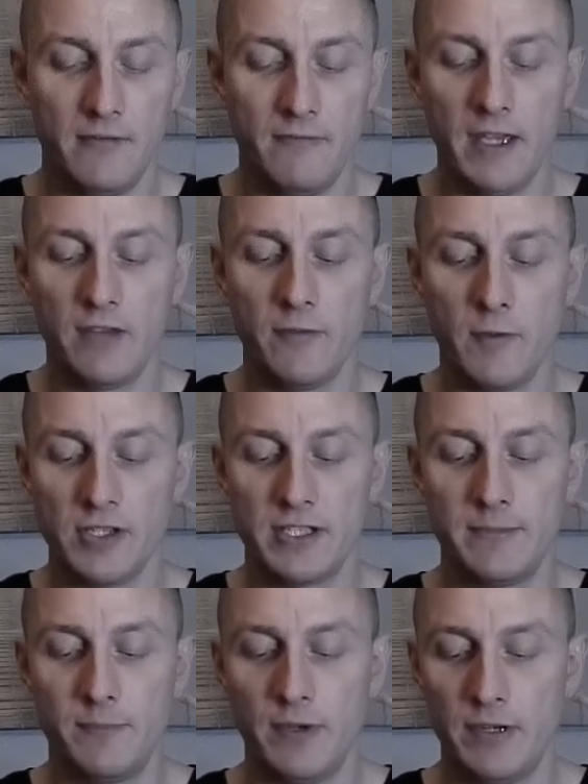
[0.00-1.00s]
Thank you very much,
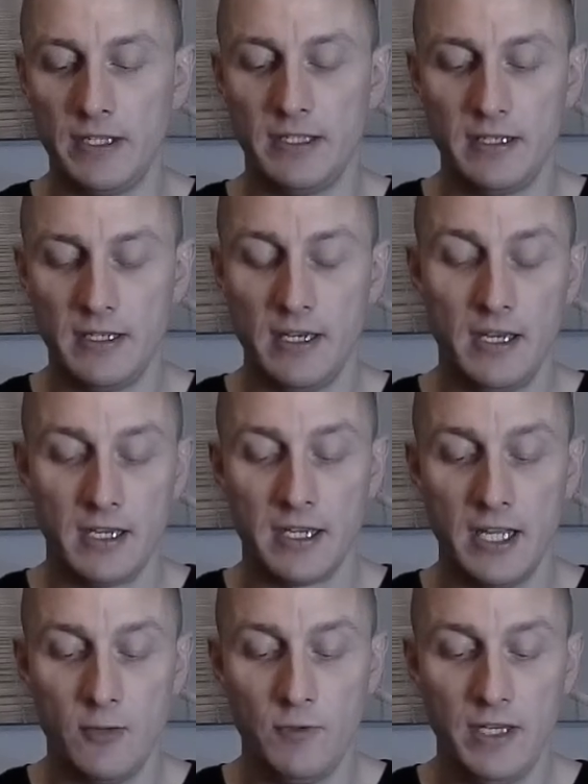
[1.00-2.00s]
Spirit.
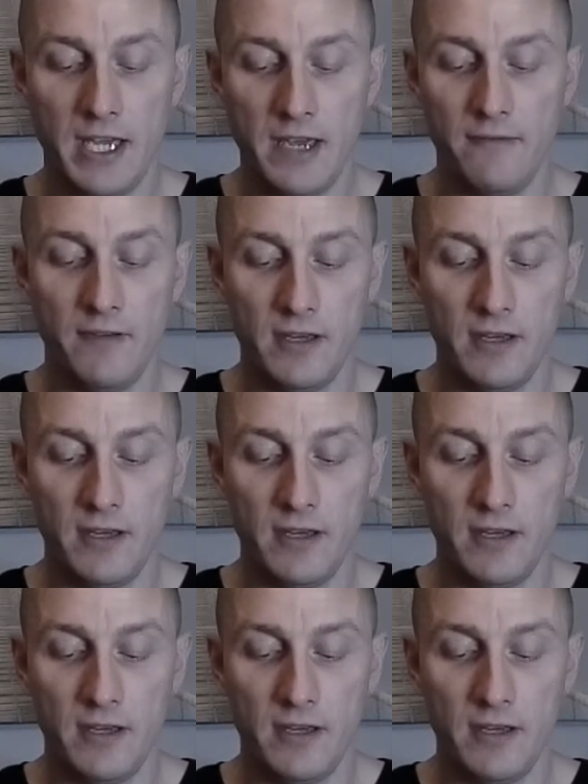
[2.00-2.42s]
Can we have